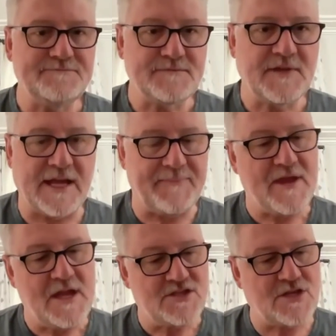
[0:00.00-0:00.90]
Yeah.
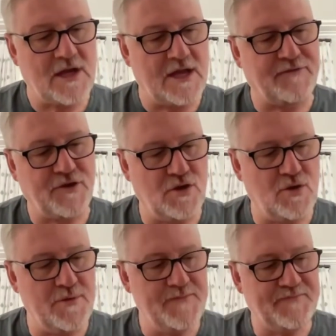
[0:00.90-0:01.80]
So if
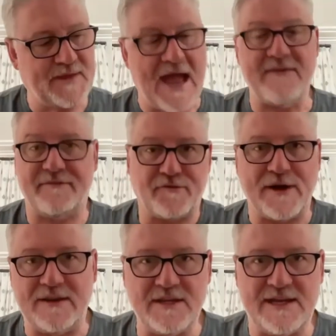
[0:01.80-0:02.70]
you have a
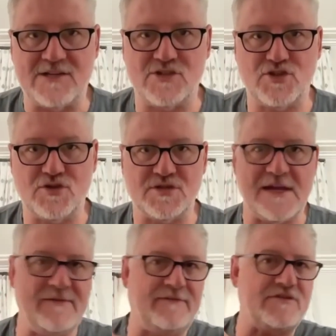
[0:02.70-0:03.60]
friend that has a juicer,
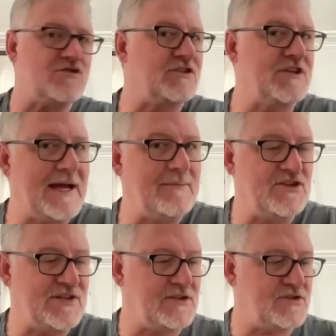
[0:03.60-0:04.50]
even if it's not the Nama
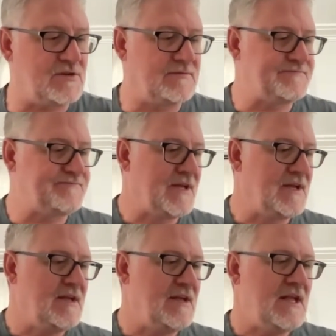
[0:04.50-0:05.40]
J2,
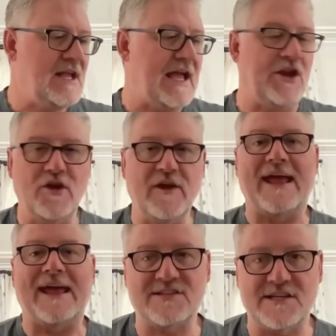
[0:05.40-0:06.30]
and you get
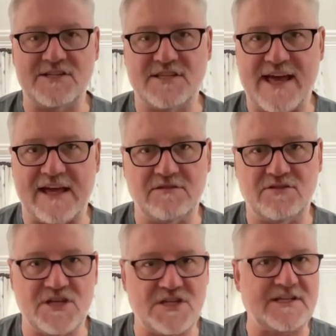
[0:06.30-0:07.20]
access to that,
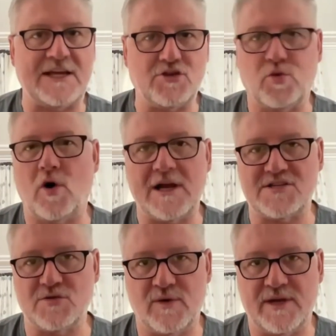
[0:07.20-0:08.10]
just say
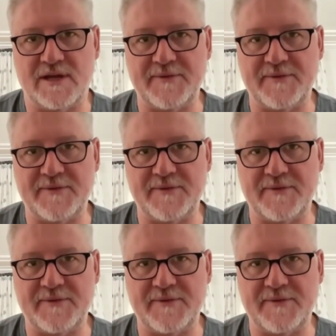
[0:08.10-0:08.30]
twice a week,